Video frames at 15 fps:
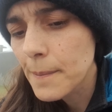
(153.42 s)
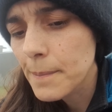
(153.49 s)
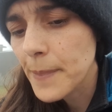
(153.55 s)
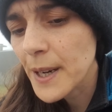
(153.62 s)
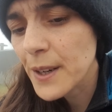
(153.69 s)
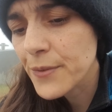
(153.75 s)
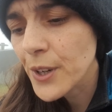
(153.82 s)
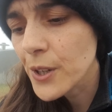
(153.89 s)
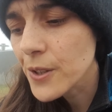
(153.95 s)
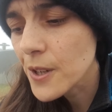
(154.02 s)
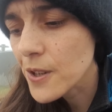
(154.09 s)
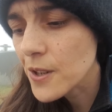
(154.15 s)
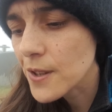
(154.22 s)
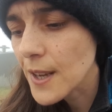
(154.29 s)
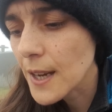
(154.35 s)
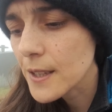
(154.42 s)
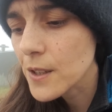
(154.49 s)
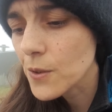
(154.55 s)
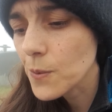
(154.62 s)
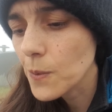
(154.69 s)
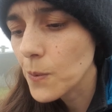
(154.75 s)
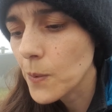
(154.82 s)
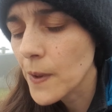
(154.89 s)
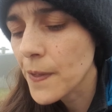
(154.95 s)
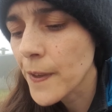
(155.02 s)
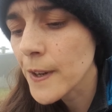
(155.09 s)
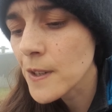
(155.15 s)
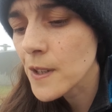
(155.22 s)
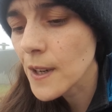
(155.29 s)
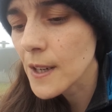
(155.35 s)
But I've noticed that when
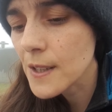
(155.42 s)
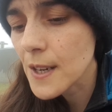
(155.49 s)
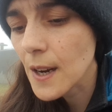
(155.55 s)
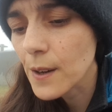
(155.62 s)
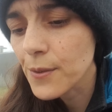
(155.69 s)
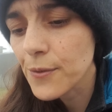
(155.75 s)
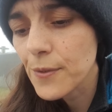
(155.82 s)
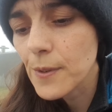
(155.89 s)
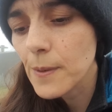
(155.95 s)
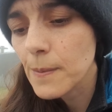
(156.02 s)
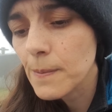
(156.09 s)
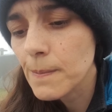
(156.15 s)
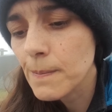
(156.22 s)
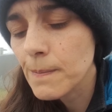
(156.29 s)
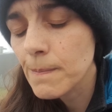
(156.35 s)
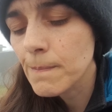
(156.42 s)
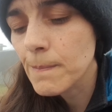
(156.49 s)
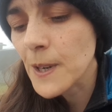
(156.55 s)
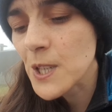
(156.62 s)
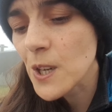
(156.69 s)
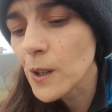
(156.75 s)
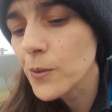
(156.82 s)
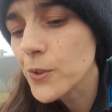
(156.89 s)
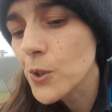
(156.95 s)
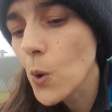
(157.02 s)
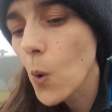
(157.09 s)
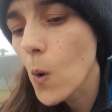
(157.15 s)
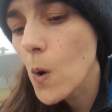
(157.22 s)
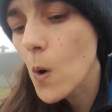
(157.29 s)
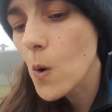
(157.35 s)
things get tough, my
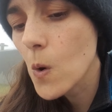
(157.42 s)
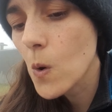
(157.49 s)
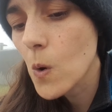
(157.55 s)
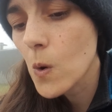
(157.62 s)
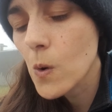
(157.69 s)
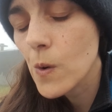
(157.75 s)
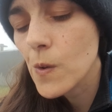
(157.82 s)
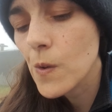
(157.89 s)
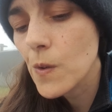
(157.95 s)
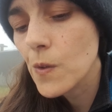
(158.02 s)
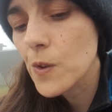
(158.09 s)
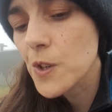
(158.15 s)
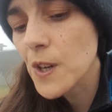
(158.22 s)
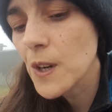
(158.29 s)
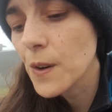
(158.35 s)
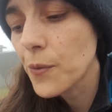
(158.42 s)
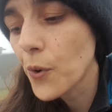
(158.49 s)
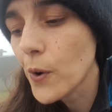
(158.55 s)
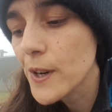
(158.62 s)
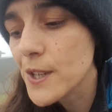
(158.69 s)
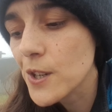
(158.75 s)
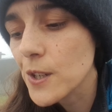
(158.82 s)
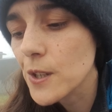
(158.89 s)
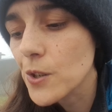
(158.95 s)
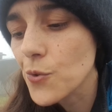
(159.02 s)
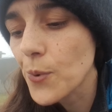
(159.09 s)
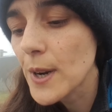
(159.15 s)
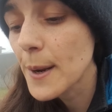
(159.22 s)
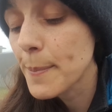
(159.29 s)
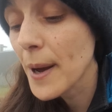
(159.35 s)
self-talk or this inner voice is
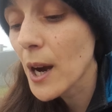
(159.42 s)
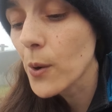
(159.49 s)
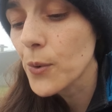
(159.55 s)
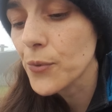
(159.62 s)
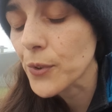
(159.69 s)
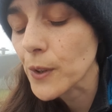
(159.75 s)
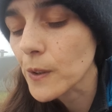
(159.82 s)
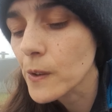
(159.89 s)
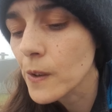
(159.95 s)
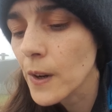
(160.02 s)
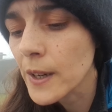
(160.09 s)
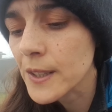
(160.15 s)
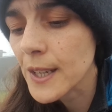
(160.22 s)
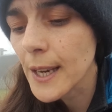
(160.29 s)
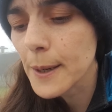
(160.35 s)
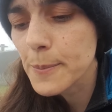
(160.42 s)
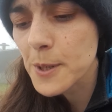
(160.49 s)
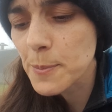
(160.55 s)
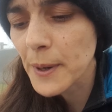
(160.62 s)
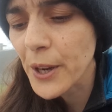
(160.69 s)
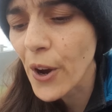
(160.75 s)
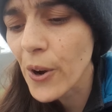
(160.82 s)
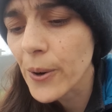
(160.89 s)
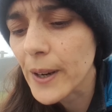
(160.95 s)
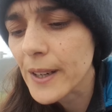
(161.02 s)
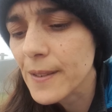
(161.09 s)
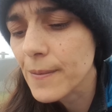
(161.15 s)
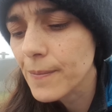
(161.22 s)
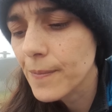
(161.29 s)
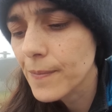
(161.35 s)
really powerful and keeps me going.